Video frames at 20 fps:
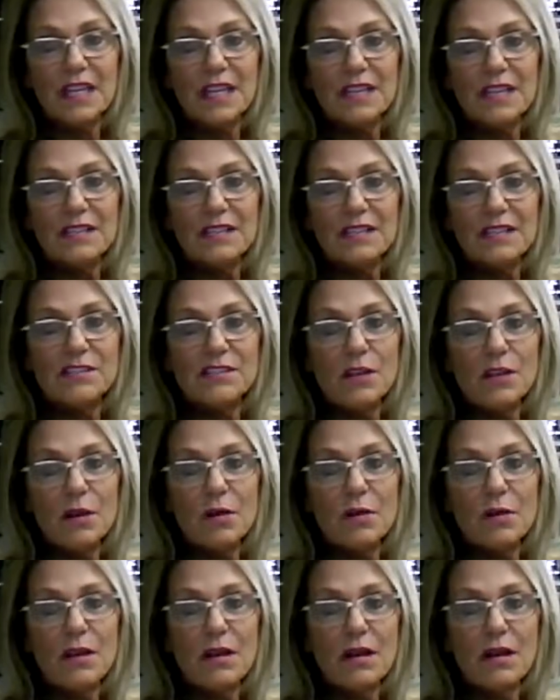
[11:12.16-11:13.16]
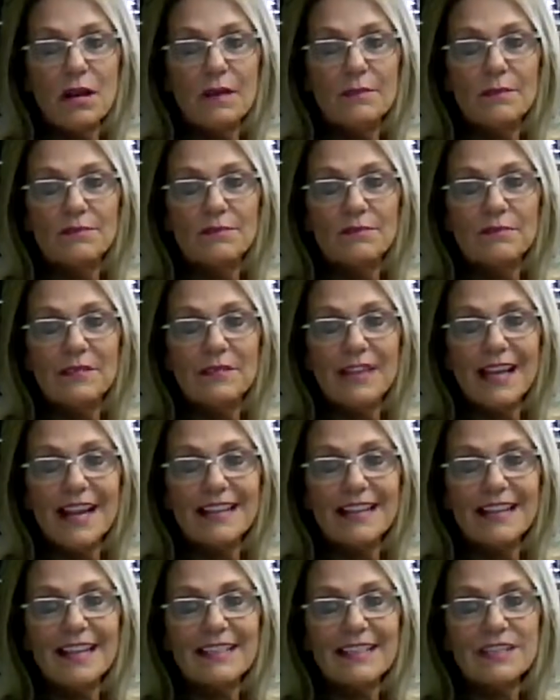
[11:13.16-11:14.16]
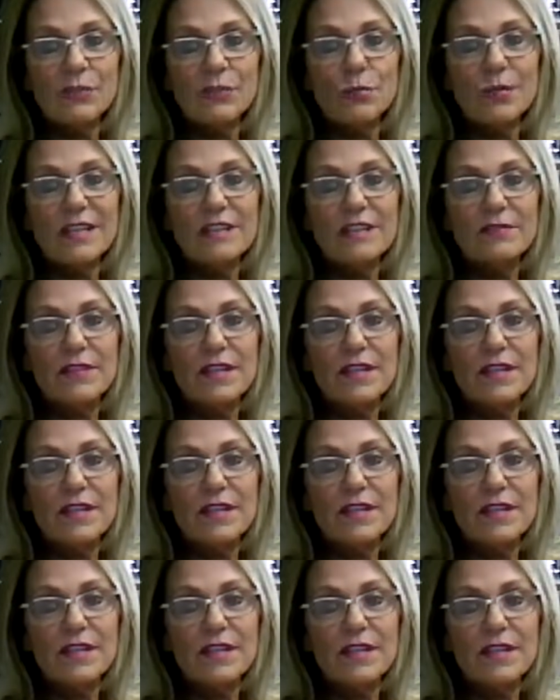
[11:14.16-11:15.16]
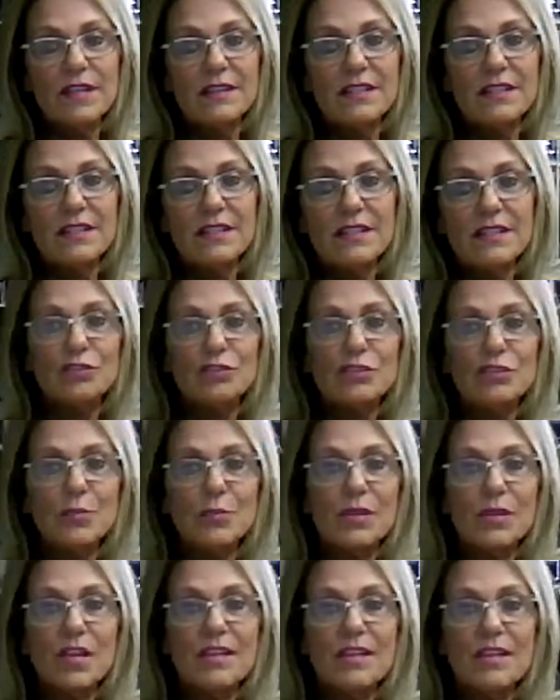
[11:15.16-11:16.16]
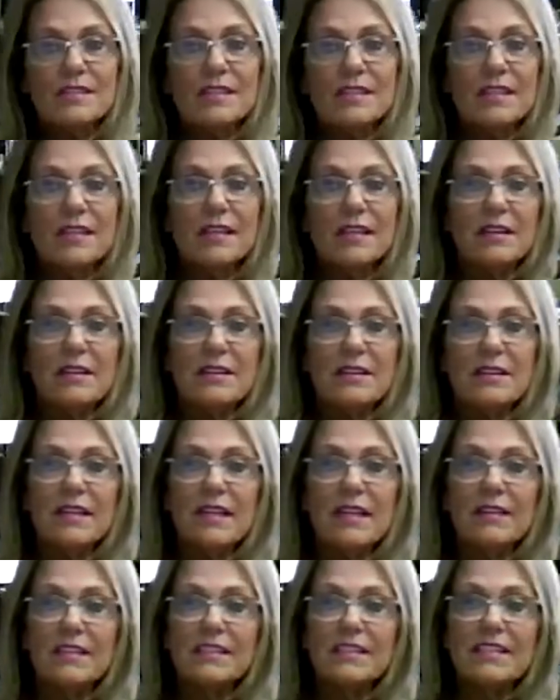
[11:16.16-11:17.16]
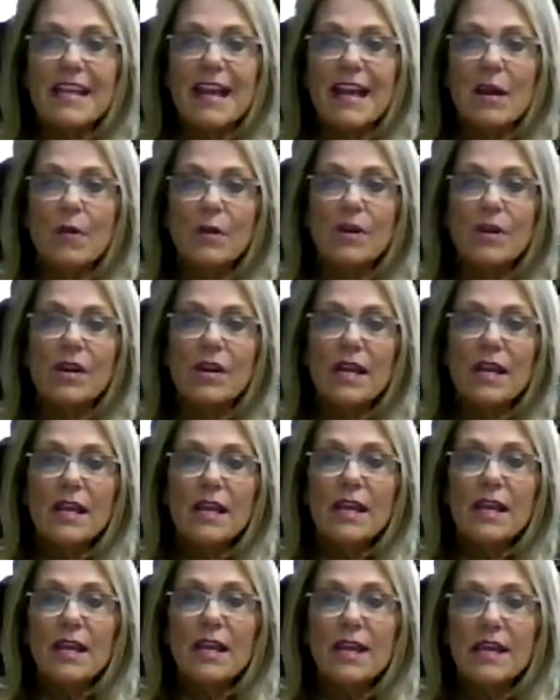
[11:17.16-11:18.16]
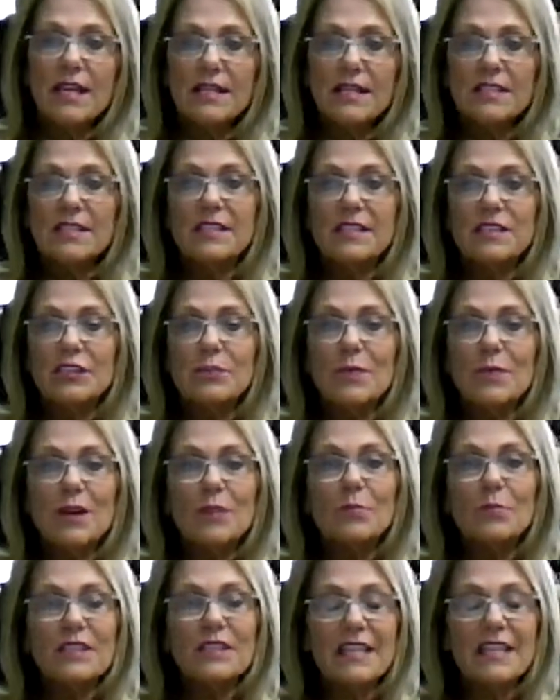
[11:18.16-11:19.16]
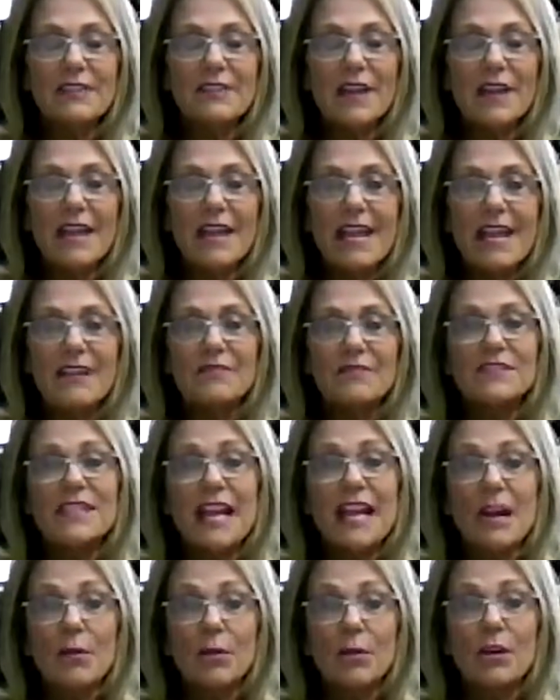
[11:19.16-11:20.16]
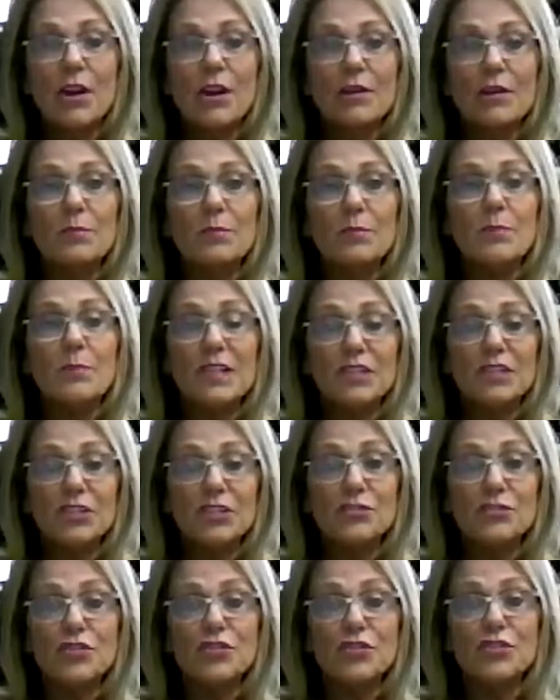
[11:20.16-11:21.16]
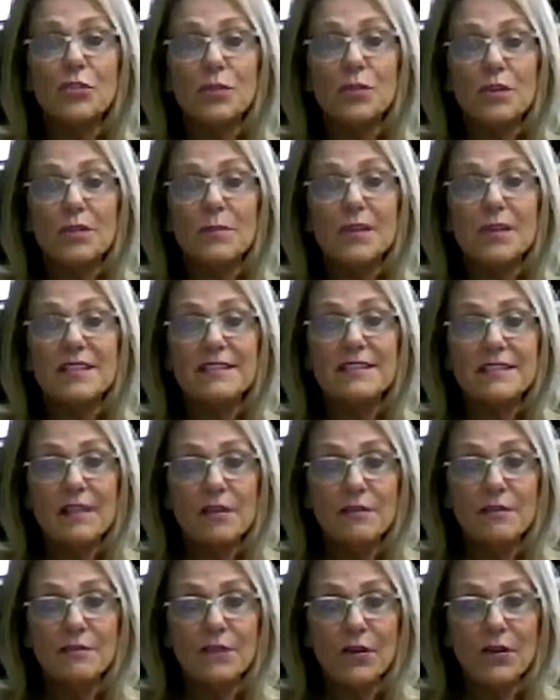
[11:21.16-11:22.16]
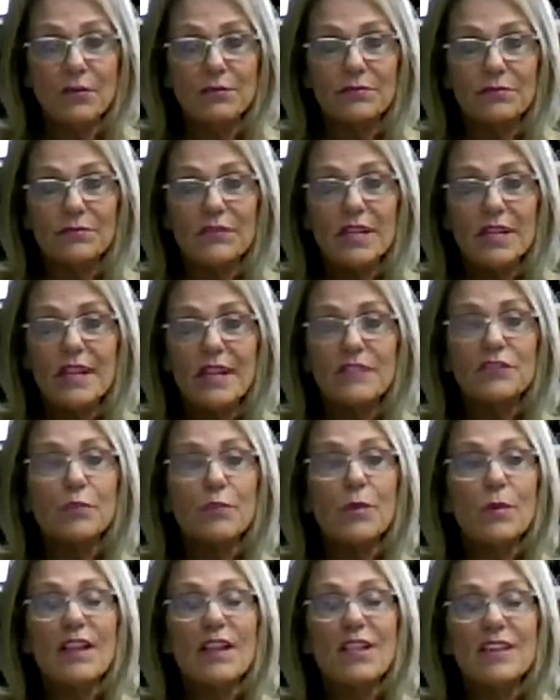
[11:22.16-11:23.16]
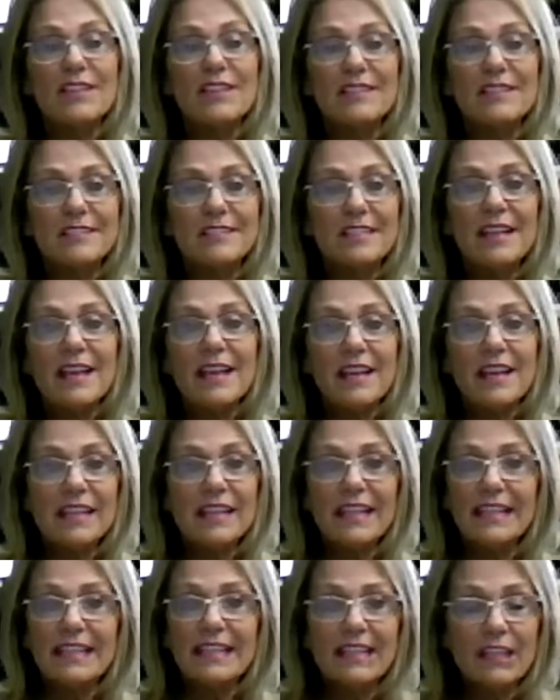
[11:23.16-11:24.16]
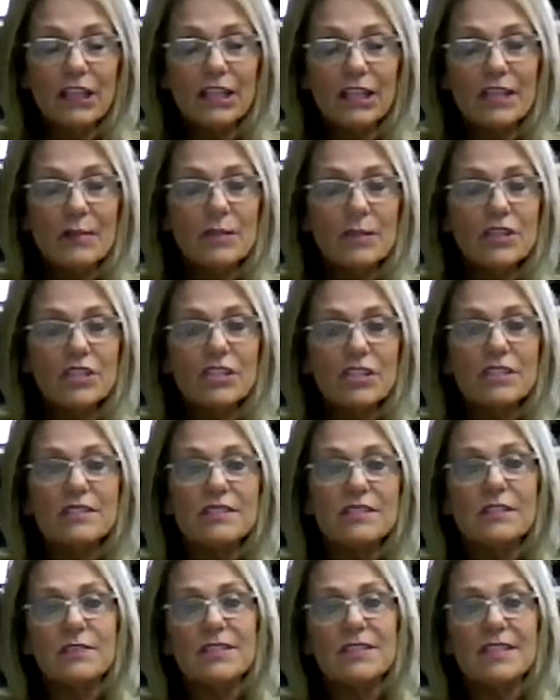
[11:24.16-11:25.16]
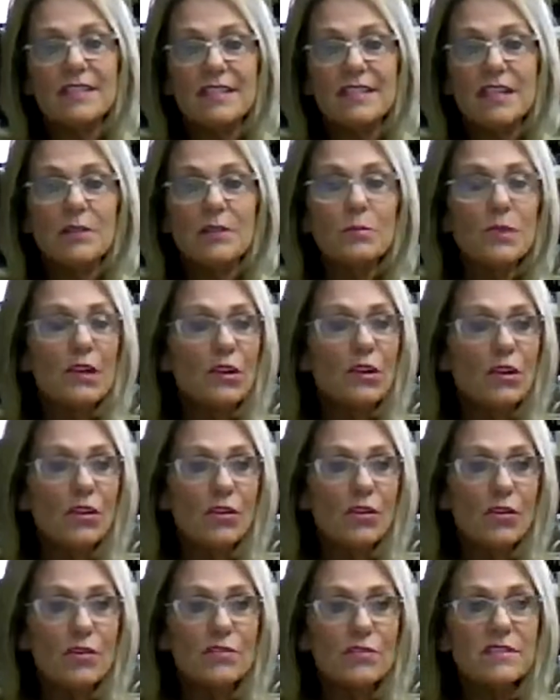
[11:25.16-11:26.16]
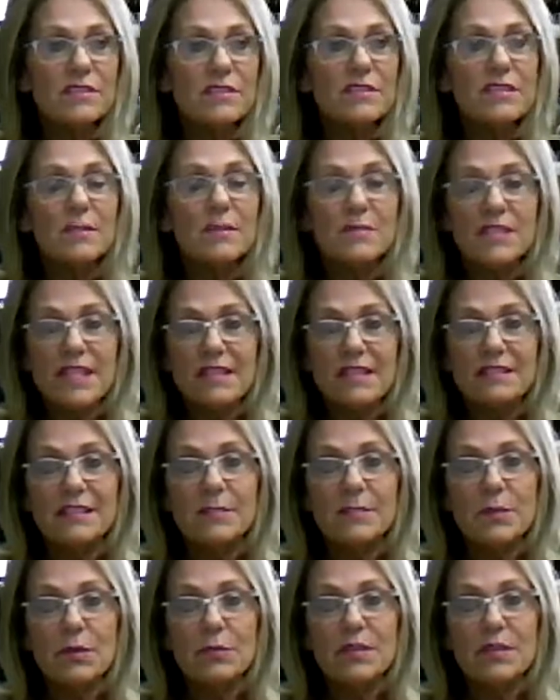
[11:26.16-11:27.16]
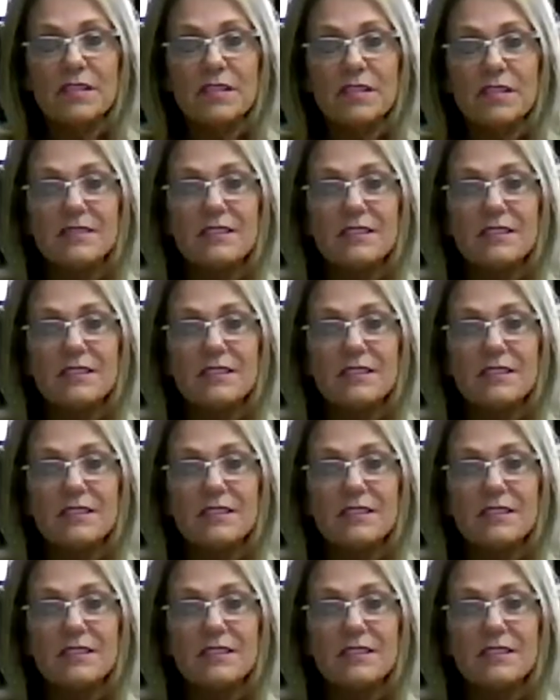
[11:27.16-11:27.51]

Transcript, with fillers: So um, I like to weave in the Juice Plus and the and the Tower and you better believe I have Tower Garden pictures stored in my cell phone, as well as little images of skin miracles and some testimonies.